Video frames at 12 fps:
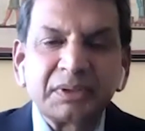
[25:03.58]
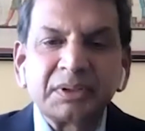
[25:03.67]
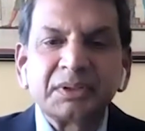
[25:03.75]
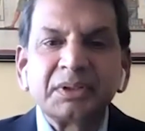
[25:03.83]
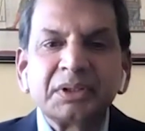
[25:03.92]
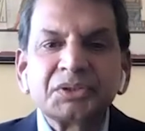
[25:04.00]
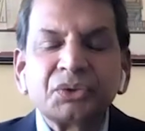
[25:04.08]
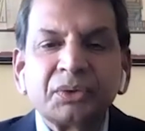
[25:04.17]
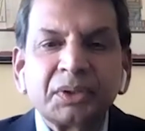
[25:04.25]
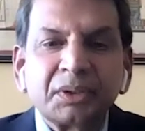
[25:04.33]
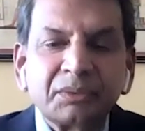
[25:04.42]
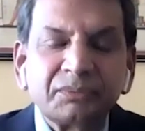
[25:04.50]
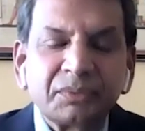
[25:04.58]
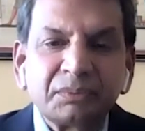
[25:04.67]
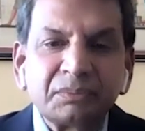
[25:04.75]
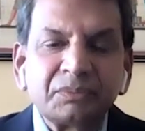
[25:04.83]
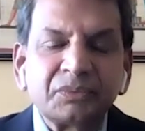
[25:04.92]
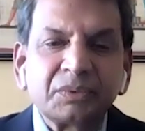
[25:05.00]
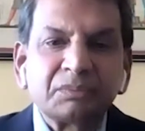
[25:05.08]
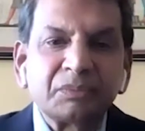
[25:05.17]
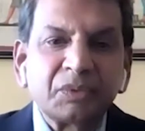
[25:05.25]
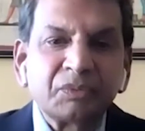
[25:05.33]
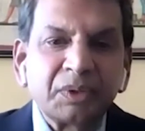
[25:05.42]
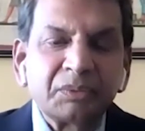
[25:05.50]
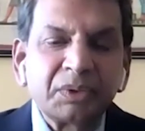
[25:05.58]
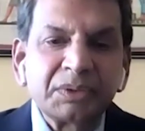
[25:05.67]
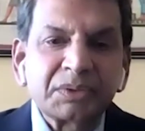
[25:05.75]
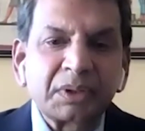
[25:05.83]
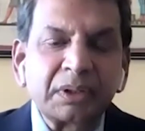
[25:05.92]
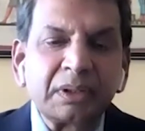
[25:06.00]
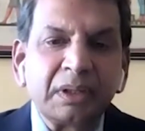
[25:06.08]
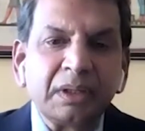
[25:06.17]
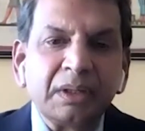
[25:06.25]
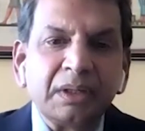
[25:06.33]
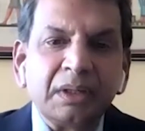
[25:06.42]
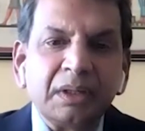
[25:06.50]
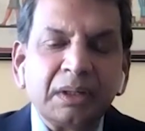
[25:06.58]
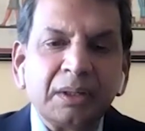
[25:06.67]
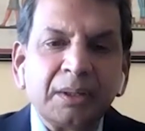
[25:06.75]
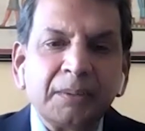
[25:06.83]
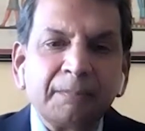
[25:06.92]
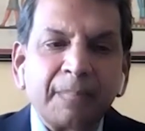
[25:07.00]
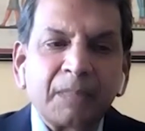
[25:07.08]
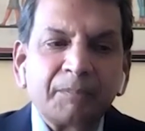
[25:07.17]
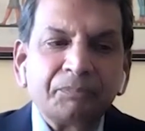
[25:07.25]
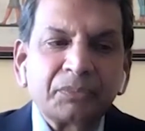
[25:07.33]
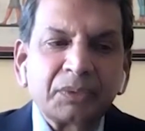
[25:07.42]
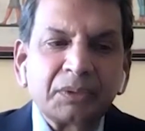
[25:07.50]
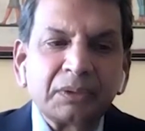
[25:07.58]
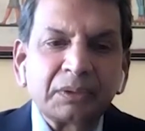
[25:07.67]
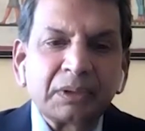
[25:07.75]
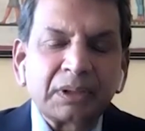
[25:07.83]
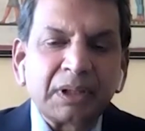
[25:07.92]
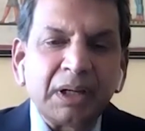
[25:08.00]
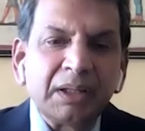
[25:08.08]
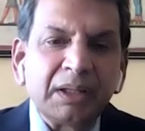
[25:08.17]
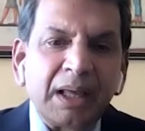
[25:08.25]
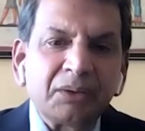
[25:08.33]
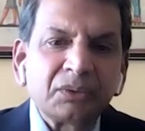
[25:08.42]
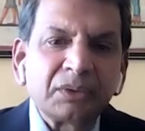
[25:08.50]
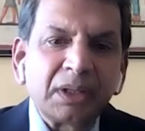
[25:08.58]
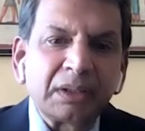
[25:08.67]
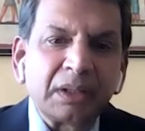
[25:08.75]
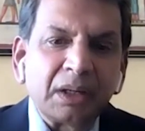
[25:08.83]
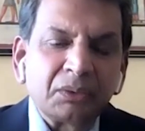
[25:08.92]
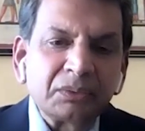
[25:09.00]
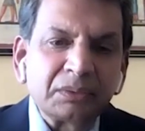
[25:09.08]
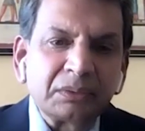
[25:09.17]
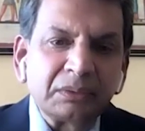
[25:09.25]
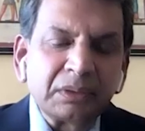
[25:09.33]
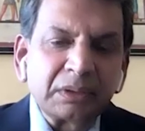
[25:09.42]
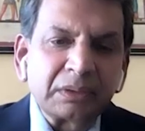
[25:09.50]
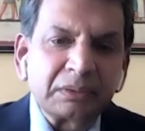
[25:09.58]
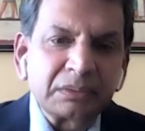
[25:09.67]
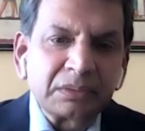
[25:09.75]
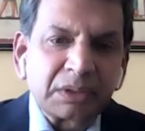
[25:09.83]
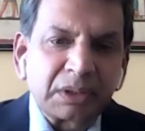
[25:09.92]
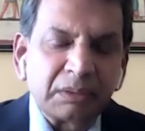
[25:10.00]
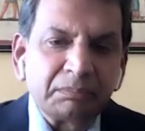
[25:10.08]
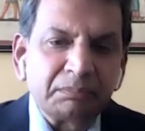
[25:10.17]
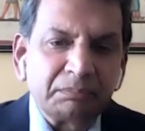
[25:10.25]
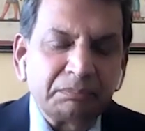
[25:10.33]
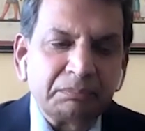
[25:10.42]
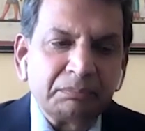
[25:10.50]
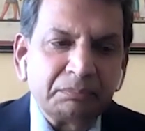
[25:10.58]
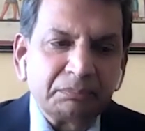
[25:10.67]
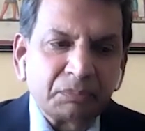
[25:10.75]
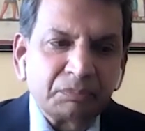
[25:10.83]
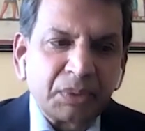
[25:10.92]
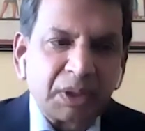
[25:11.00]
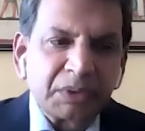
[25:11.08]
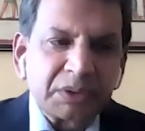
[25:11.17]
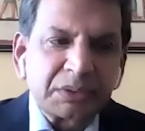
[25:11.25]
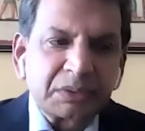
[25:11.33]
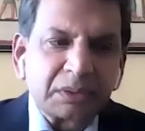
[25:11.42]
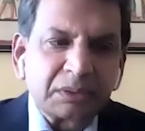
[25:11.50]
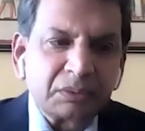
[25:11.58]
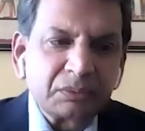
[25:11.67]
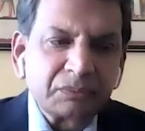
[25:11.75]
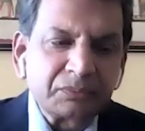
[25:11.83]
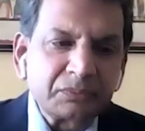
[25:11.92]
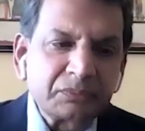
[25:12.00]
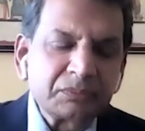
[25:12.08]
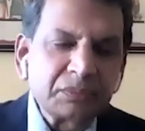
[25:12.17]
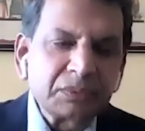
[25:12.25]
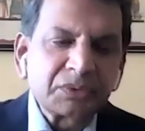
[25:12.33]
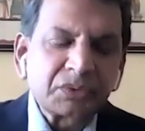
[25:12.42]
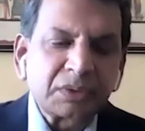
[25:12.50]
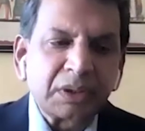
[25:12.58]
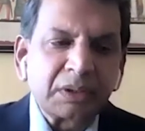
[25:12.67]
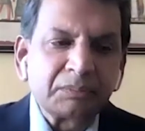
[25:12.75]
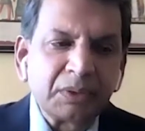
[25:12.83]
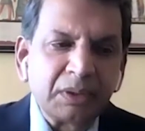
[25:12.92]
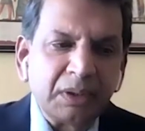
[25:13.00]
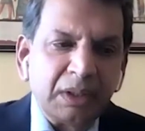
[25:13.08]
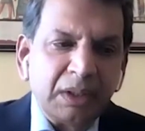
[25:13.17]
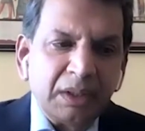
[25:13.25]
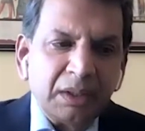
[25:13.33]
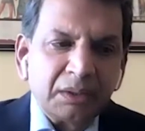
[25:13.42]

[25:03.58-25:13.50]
definitely reassuring from where we stand. Can I narrow that down? That same premise that you've described.